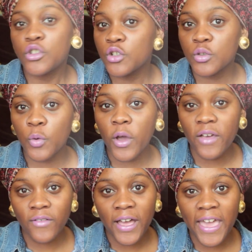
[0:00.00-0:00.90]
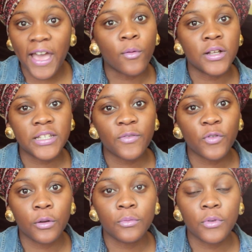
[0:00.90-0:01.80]
choose whatever hair I wanted
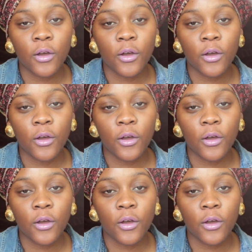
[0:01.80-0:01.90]
for